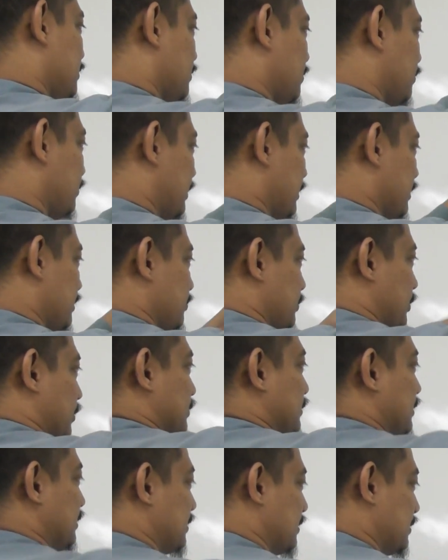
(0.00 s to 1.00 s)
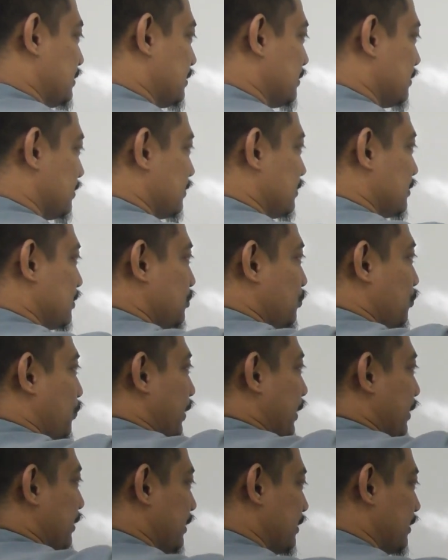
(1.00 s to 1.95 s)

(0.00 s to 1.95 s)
okay, because this is the square,